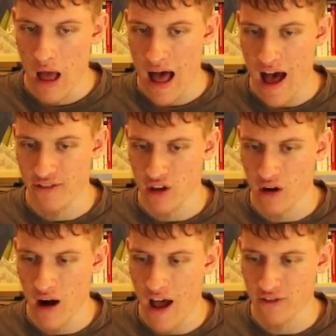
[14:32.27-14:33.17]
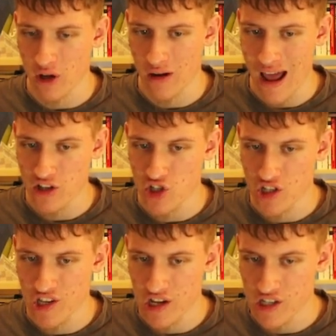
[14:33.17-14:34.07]
after knight
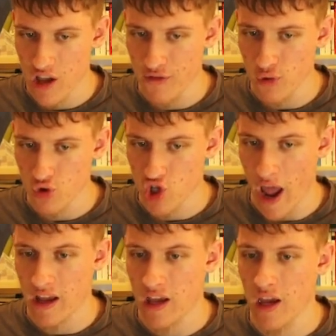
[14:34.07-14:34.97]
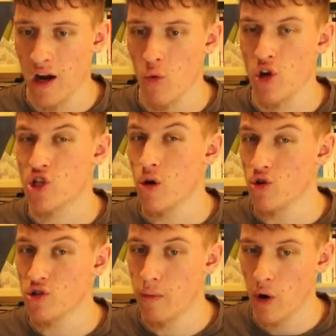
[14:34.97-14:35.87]
g6, if you check here, which
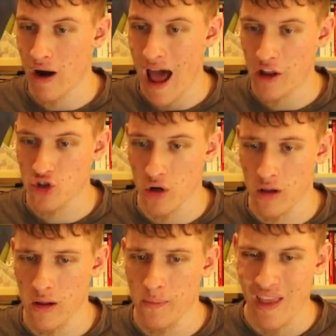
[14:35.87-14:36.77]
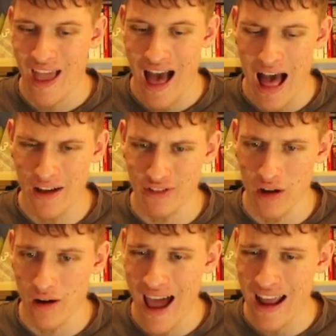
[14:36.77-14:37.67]
looks more natural,
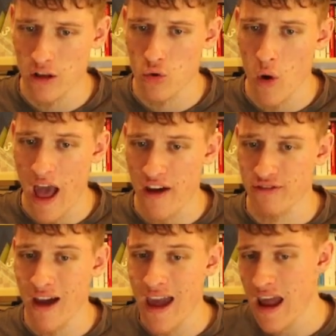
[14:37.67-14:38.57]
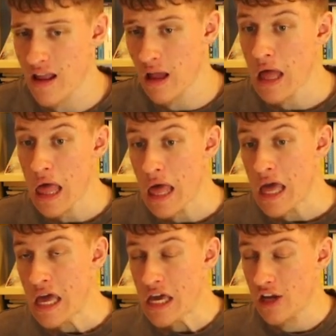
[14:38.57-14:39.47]
after knight to f8,
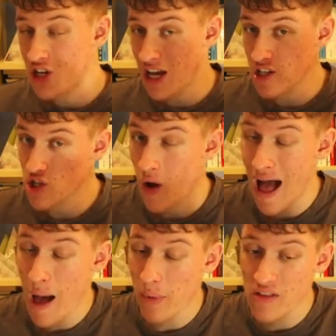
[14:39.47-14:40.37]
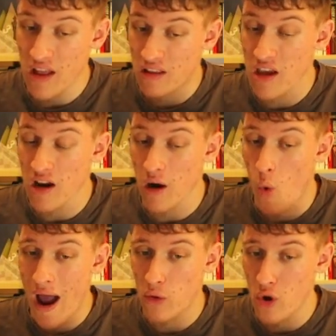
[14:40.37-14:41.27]
It just so happened that here
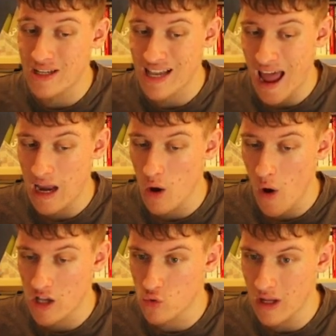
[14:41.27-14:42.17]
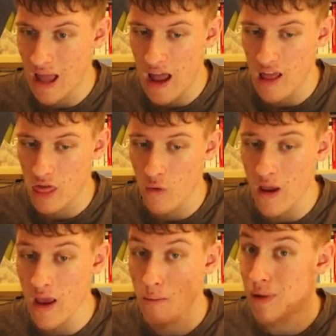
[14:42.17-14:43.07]
white wins anyways with
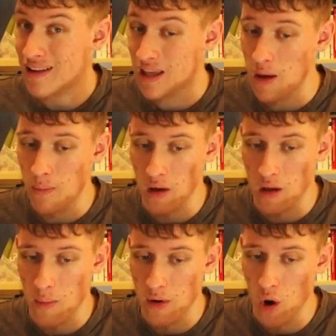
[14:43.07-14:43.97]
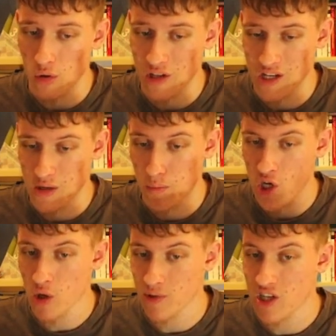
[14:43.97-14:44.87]
a3, but keep notice,
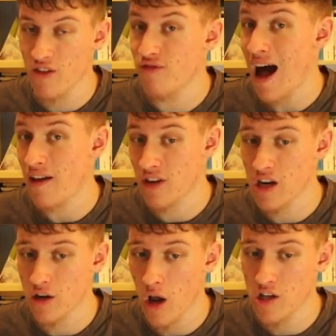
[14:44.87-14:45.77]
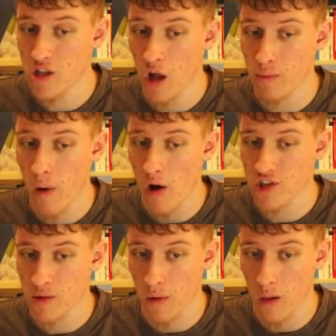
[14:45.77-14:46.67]
bishop c5 here is not
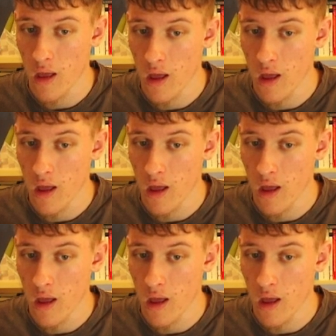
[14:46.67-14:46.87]
possible,